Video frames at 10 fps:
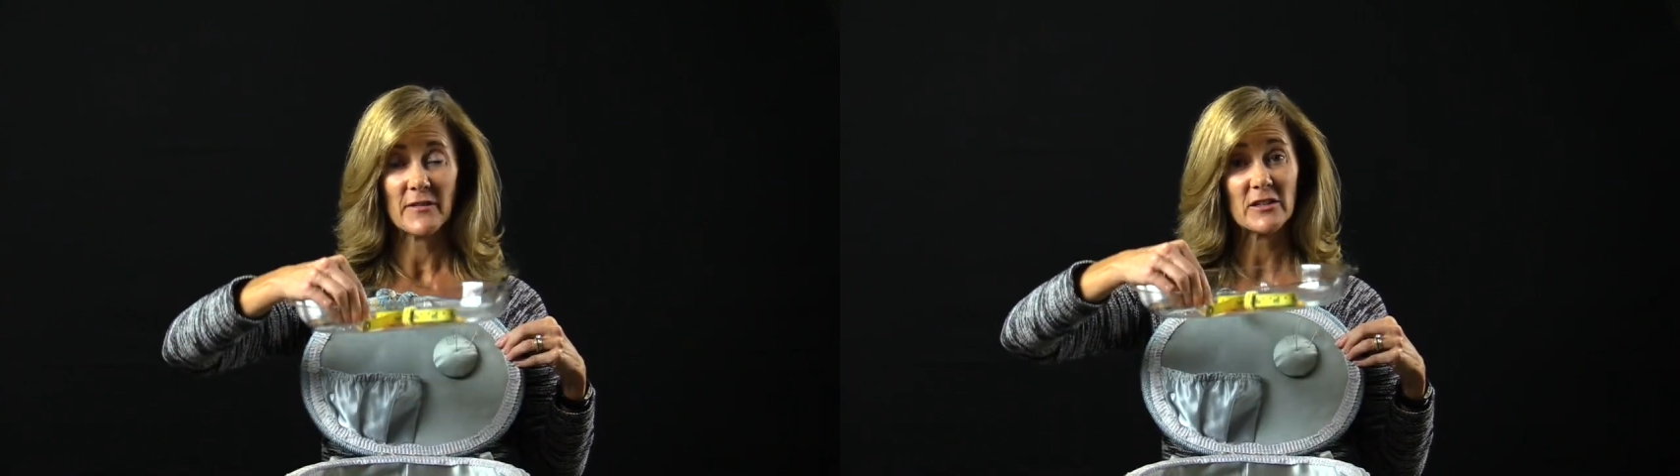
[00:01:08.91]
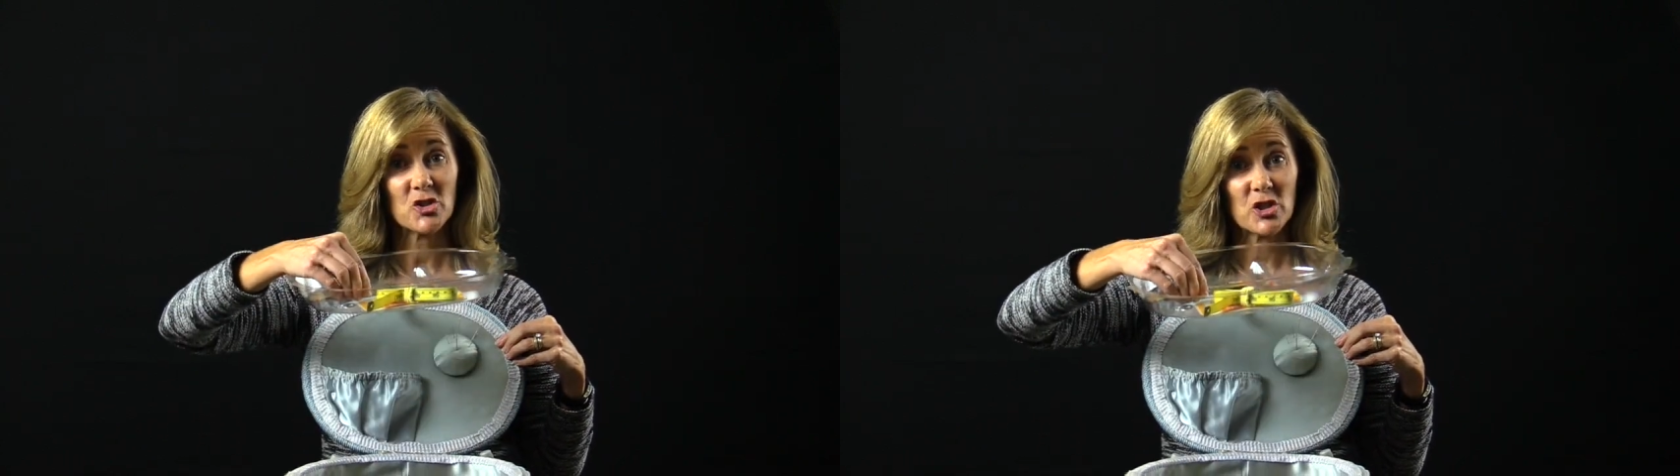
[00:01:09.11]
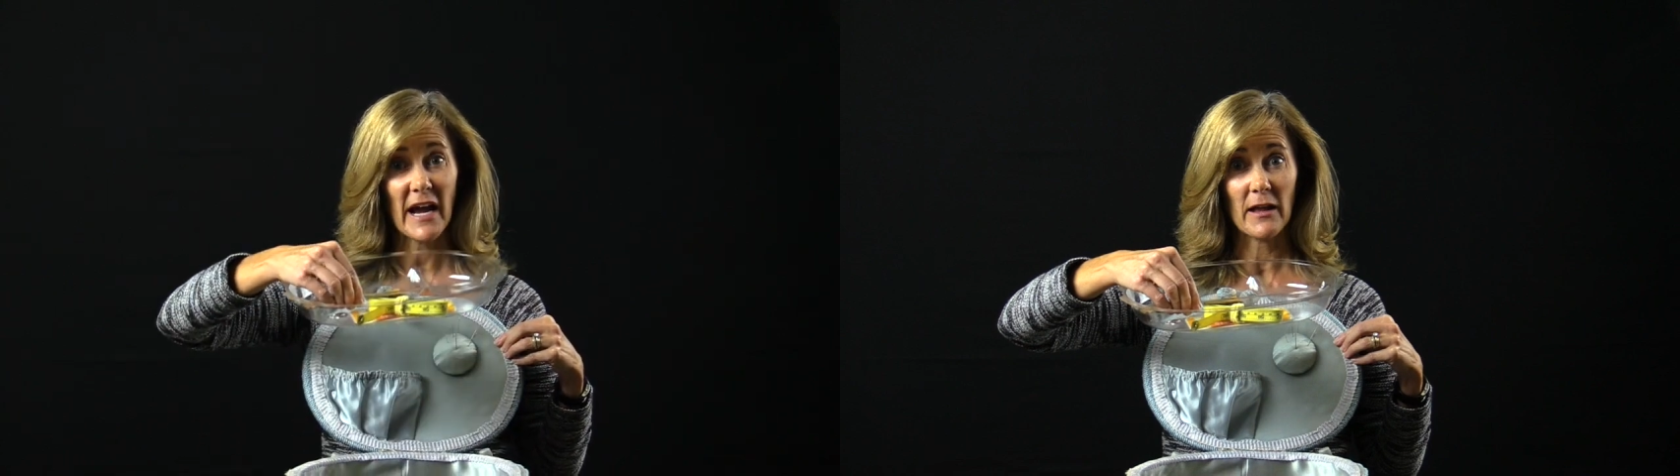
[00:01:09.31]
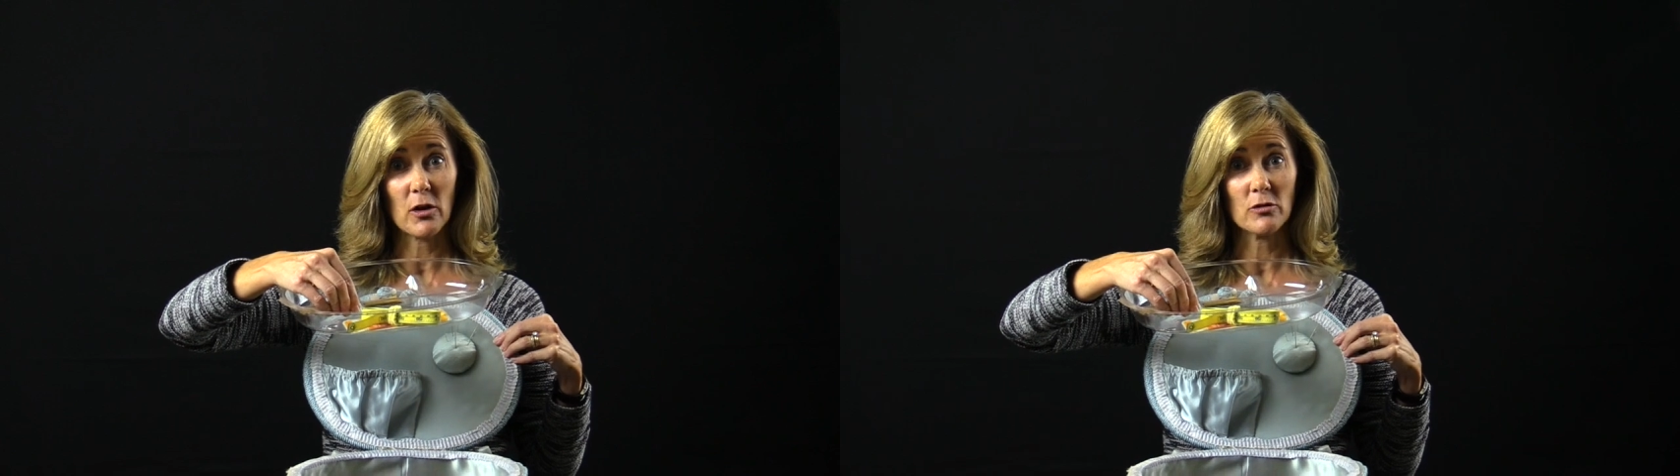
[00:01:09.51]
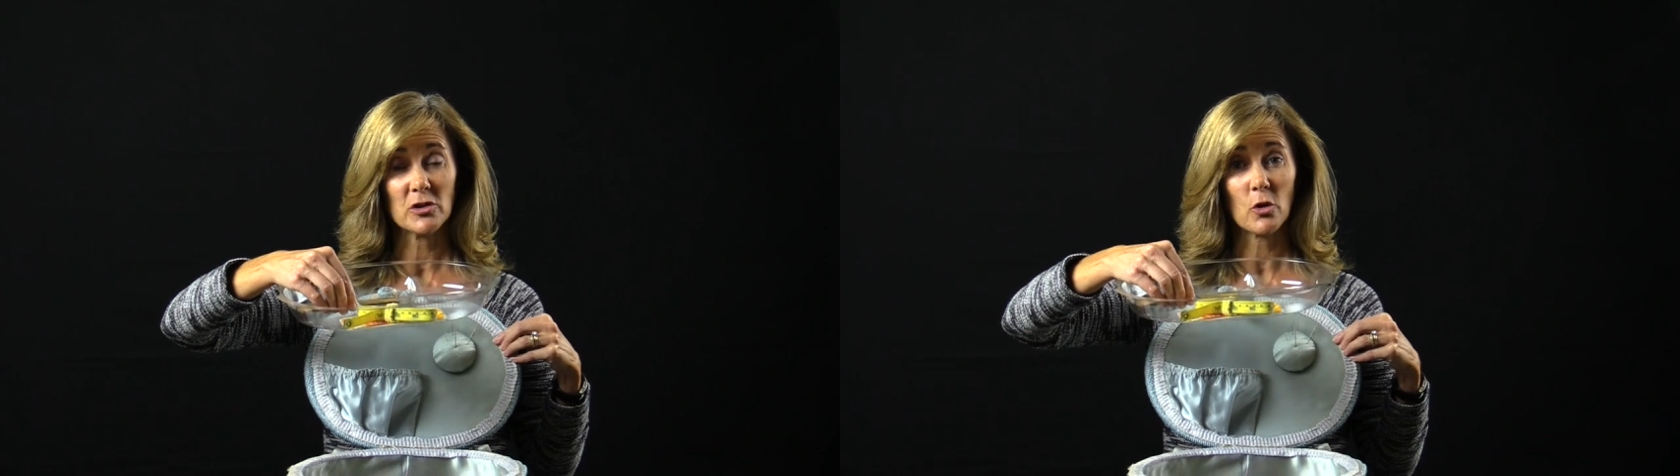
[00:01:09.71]
that's
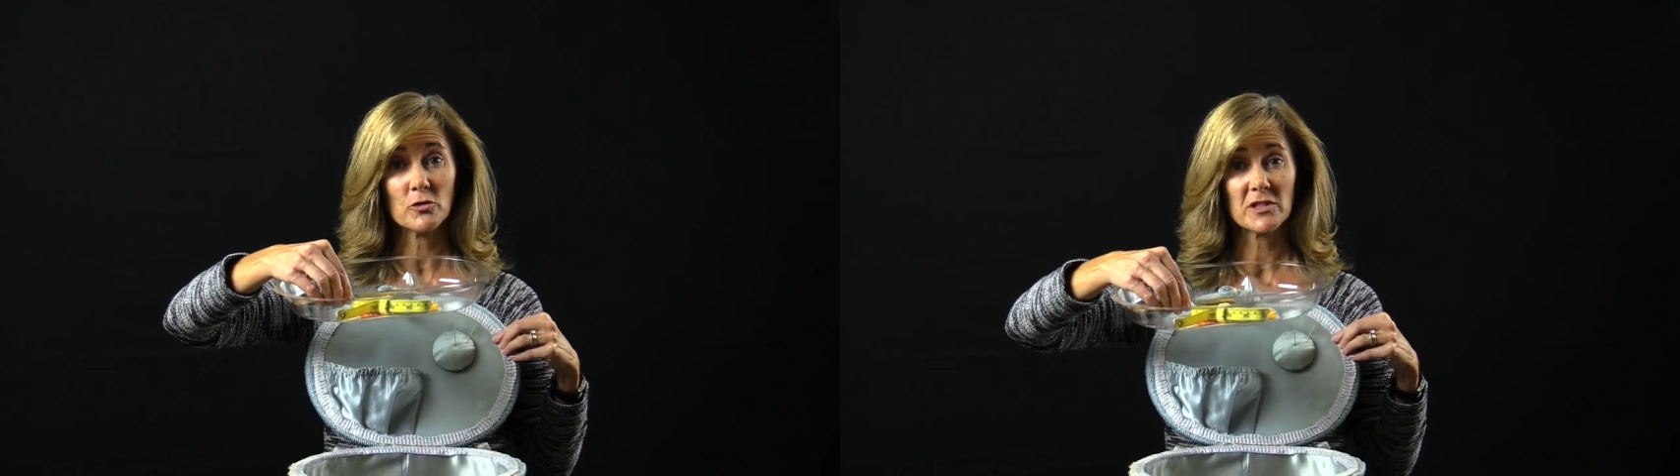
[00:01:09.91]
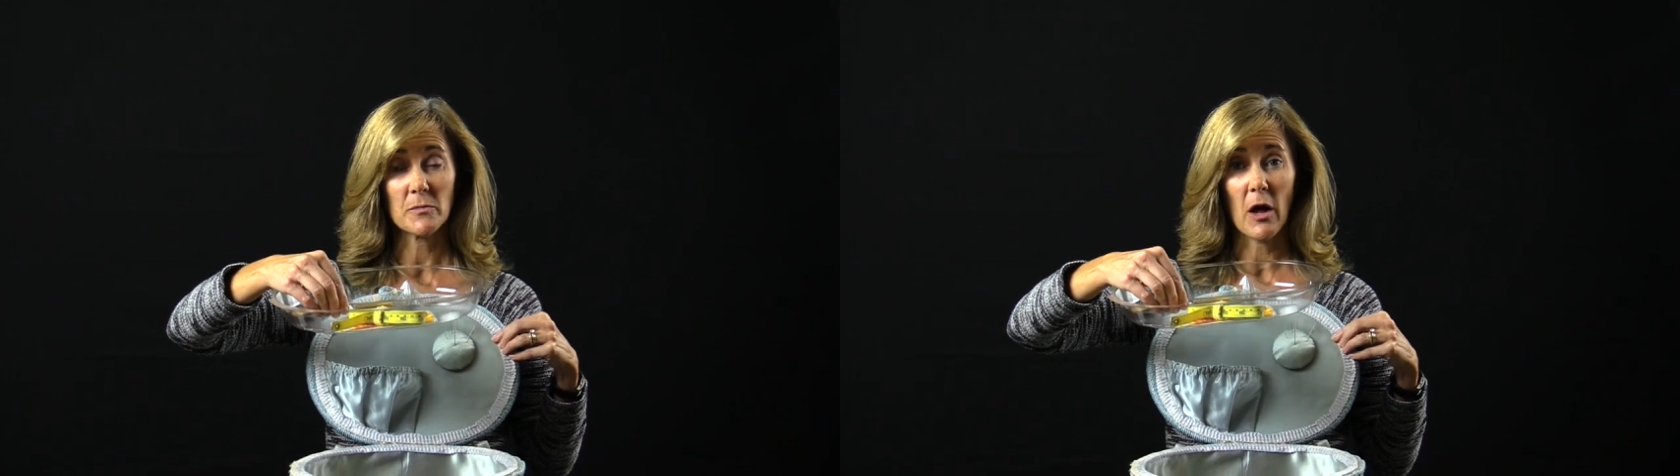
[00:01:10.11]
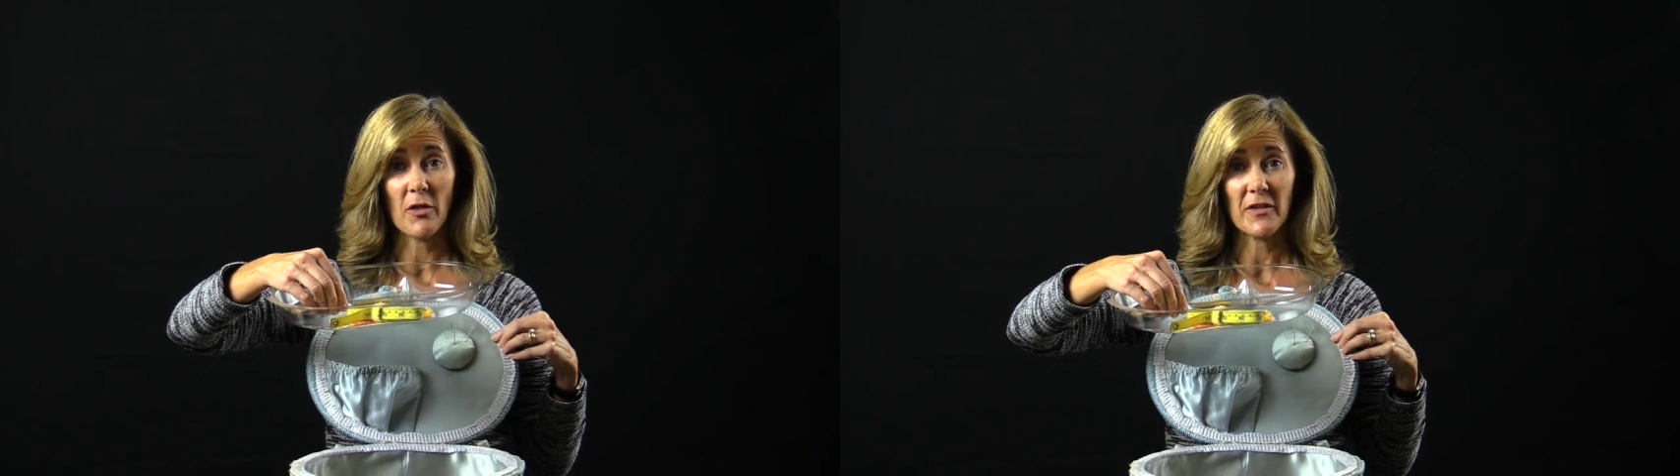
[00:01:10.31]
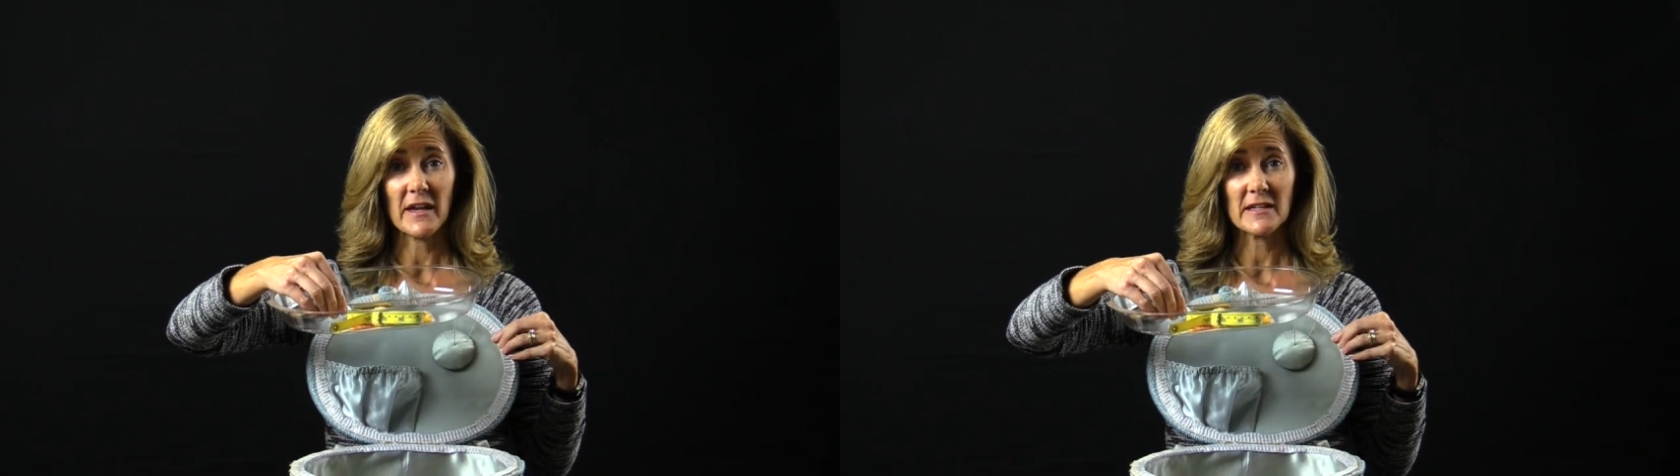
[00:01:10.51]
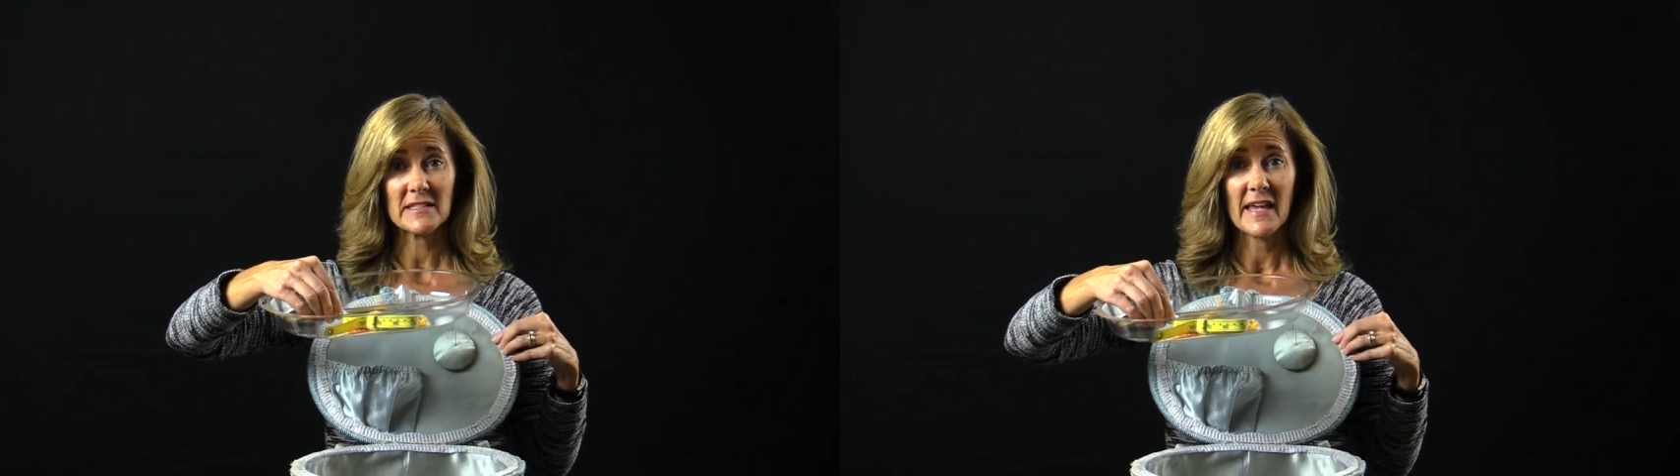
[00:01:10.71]
shallow to hold small
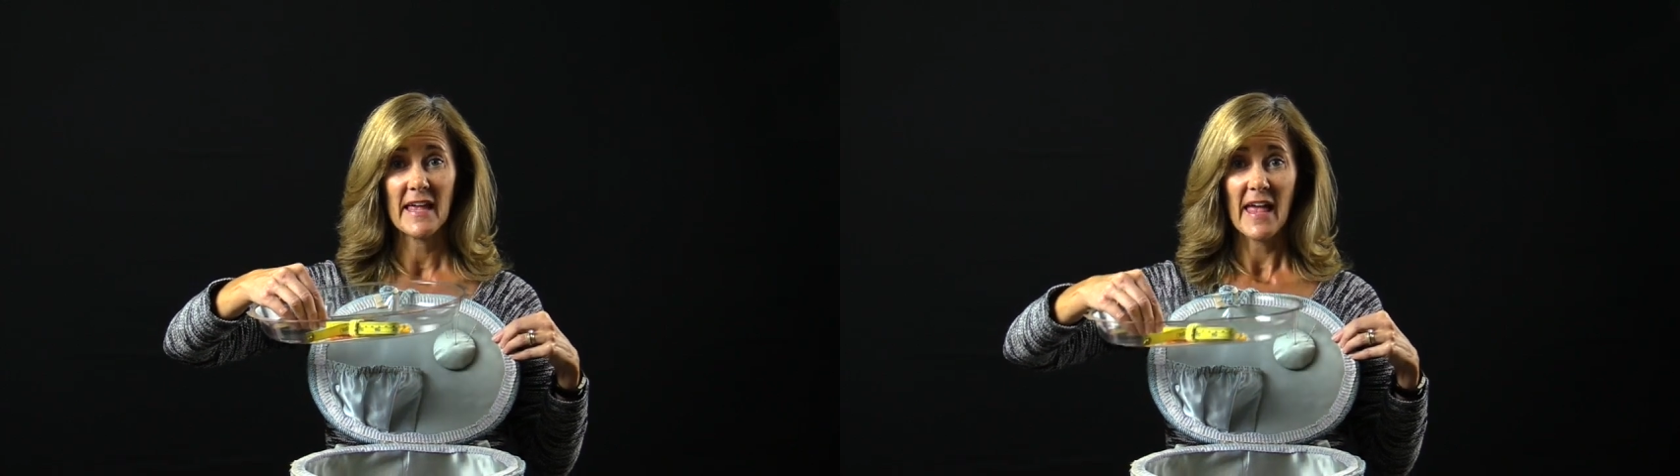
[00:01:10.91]
things,